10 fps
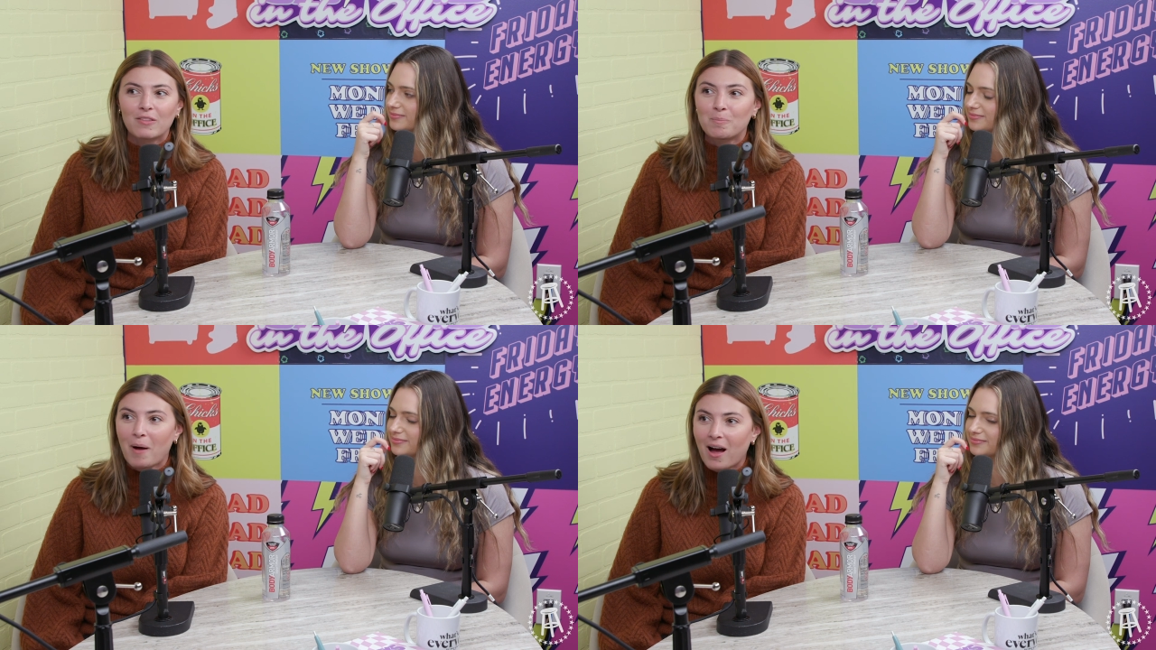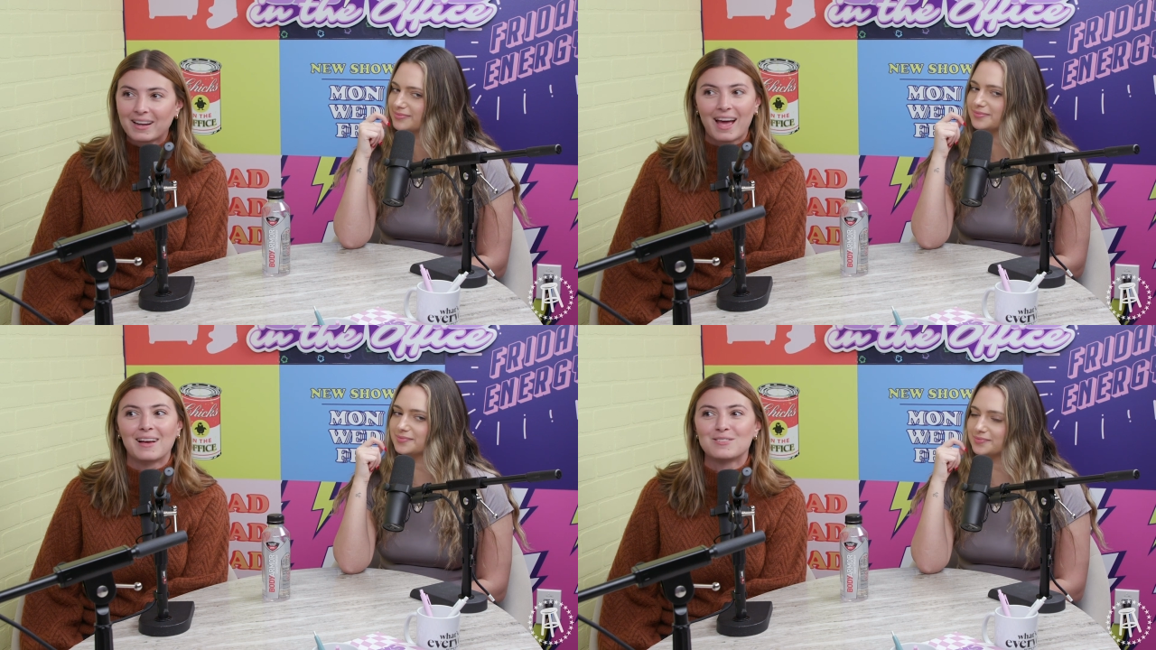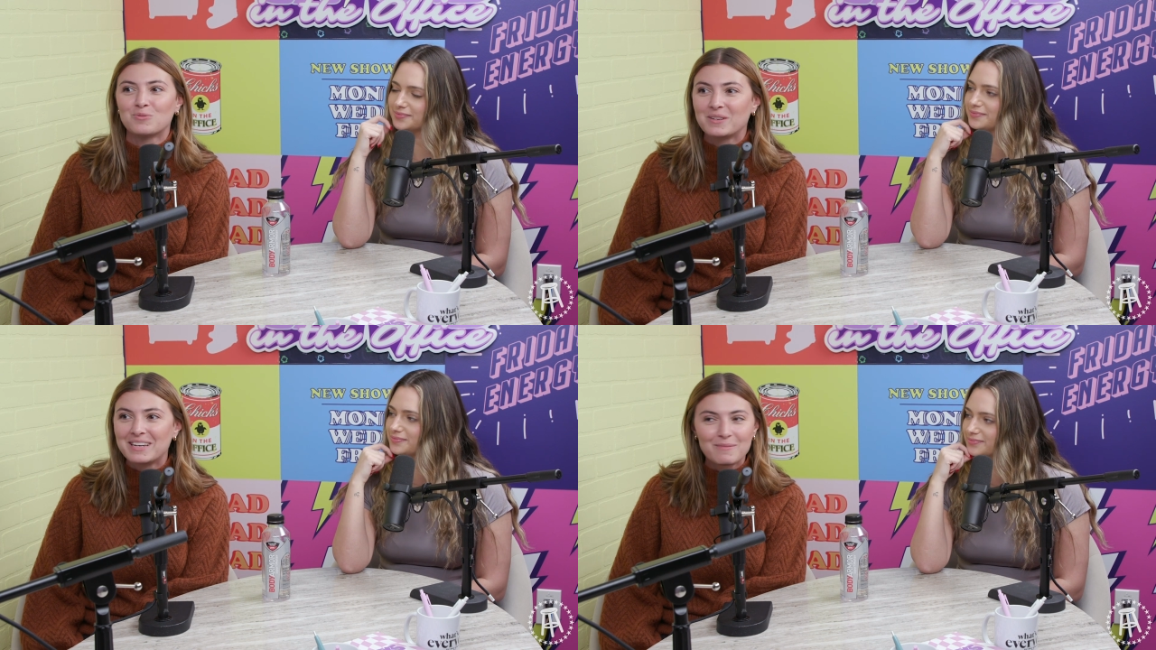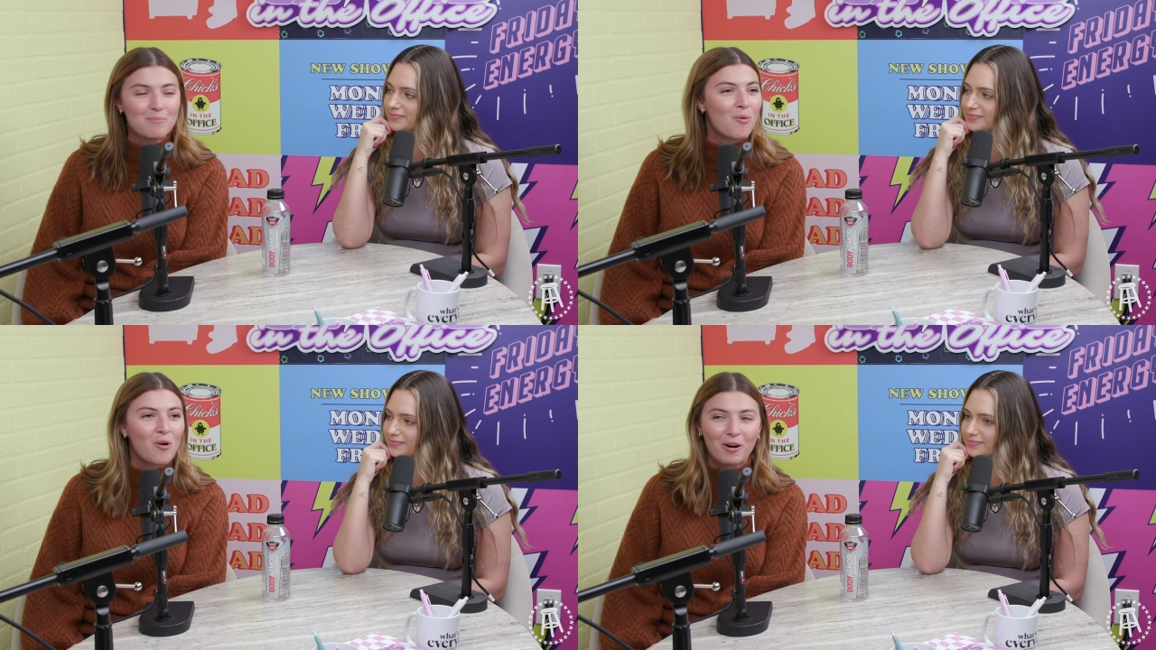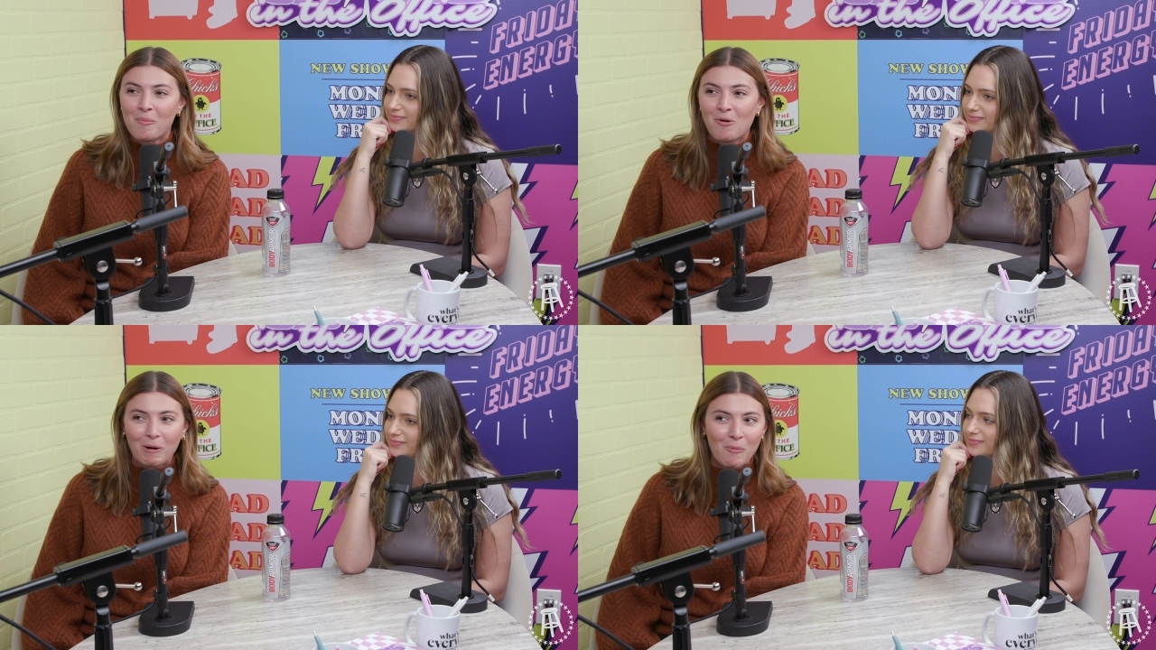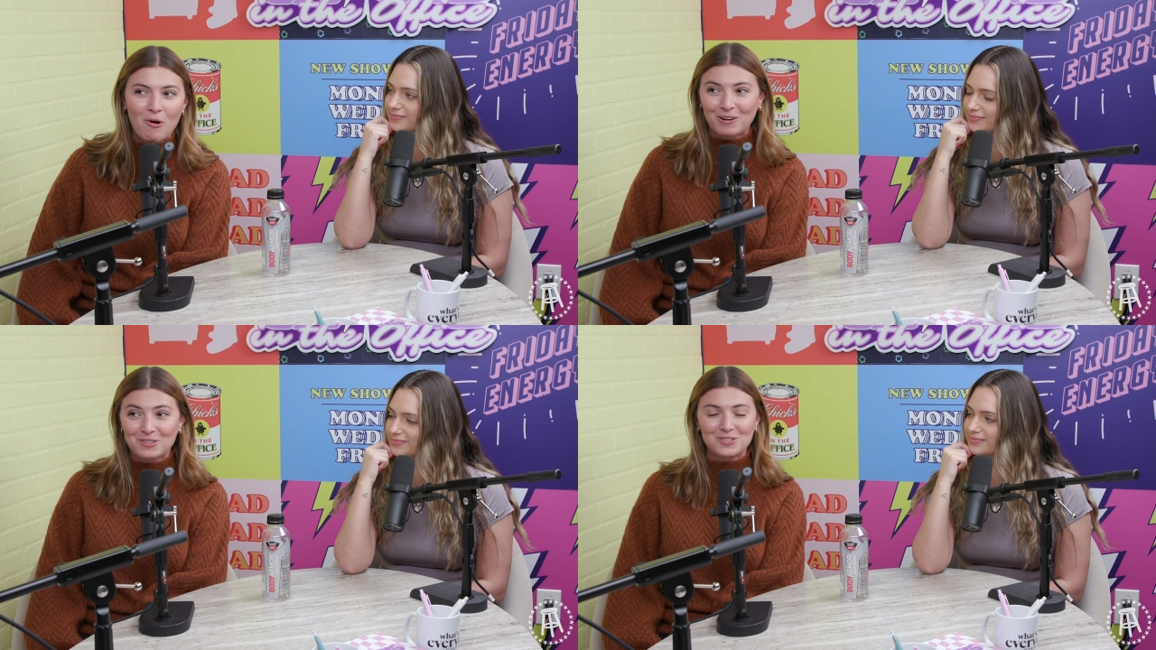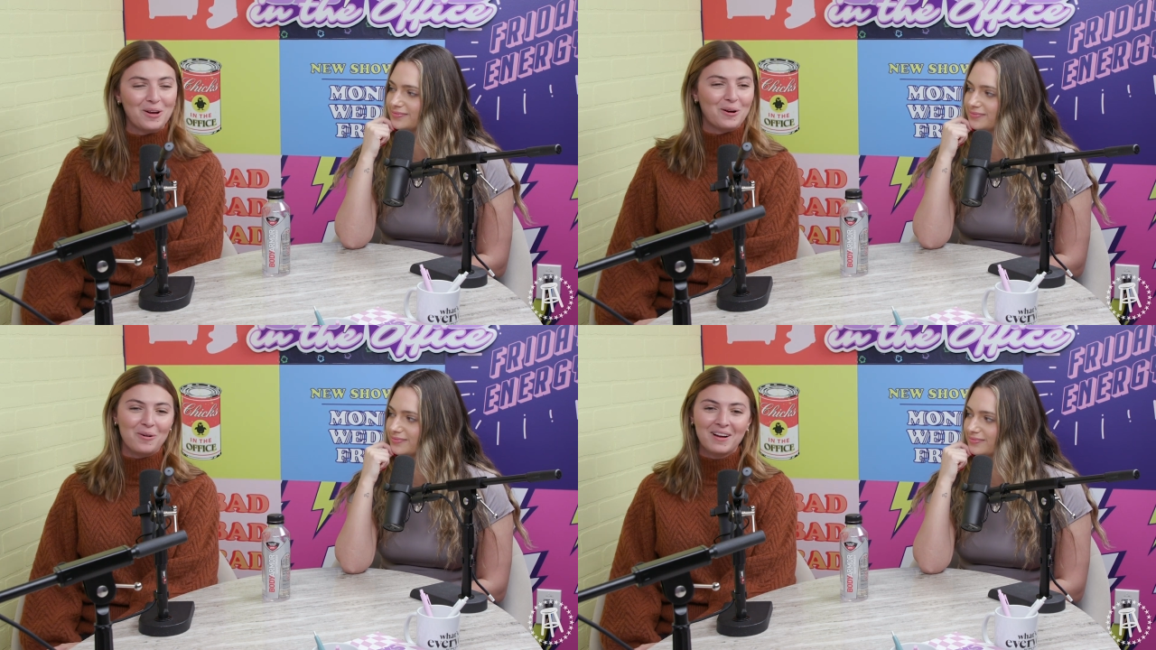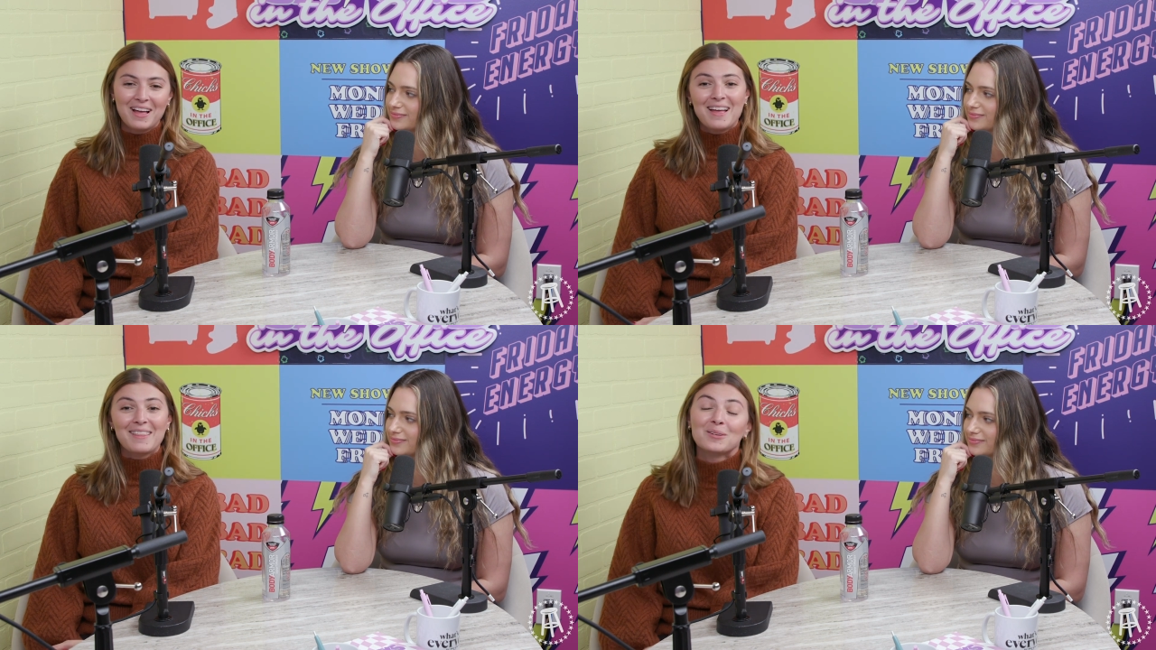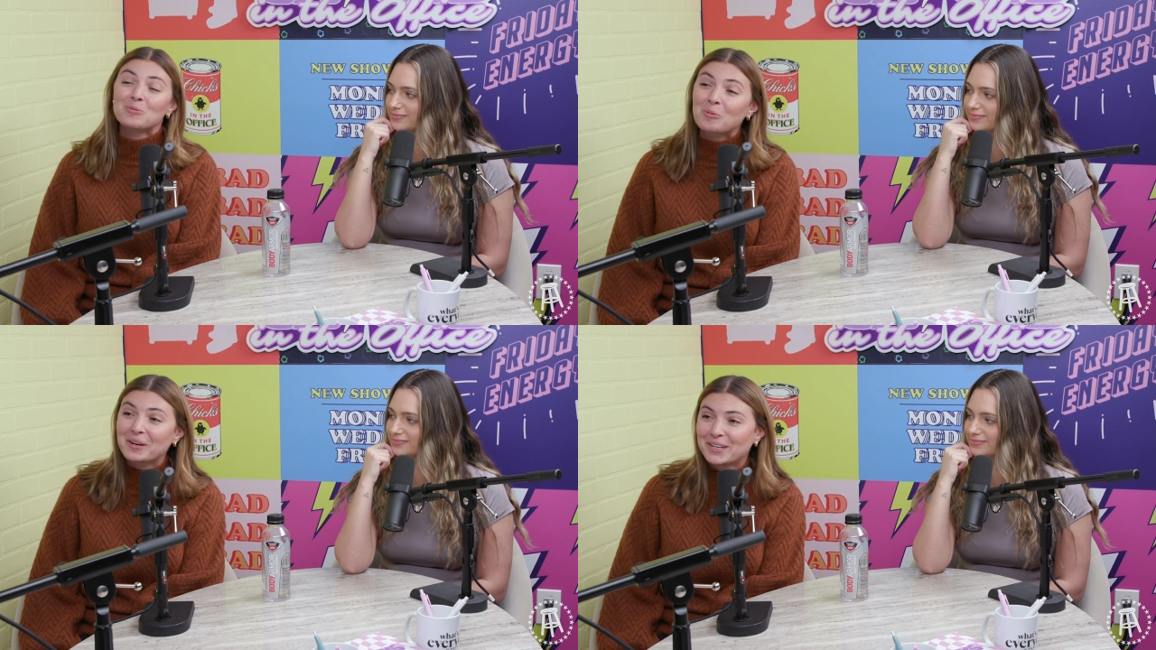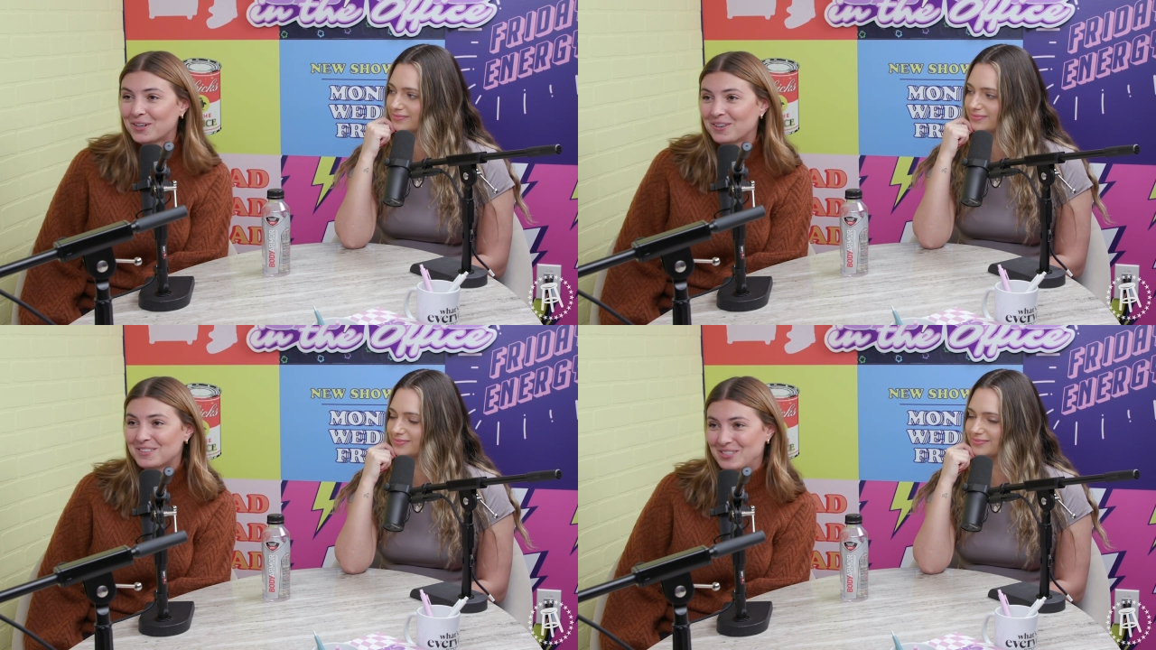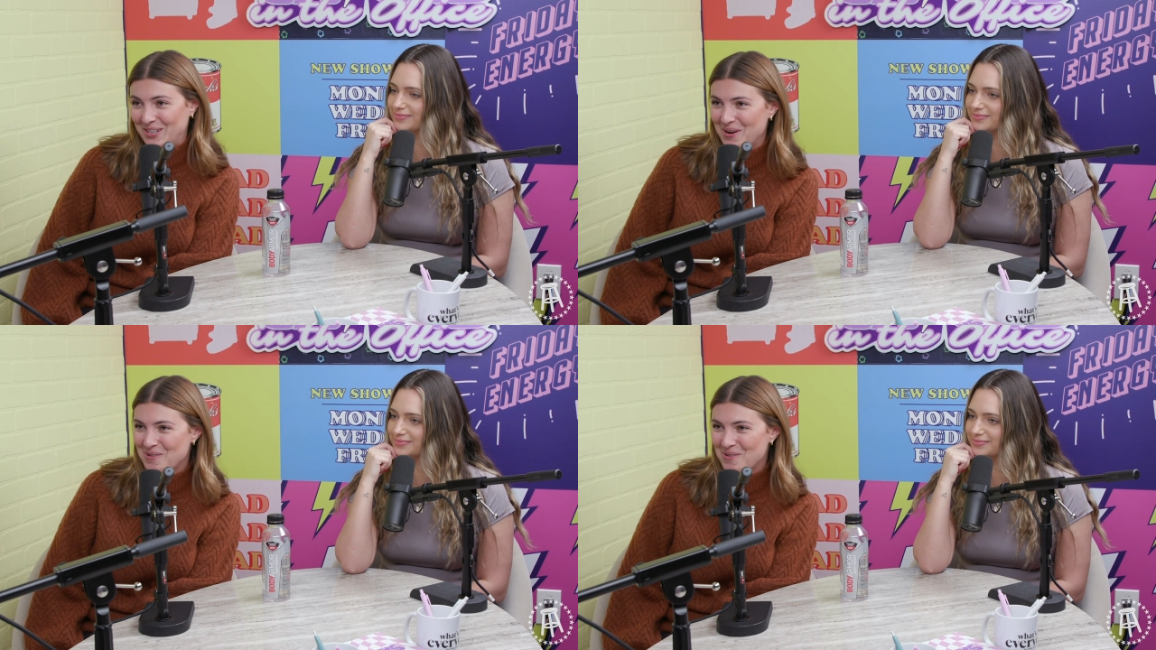Speaker 1: on the podcast. We need more, more, more." So that's what we're here to do.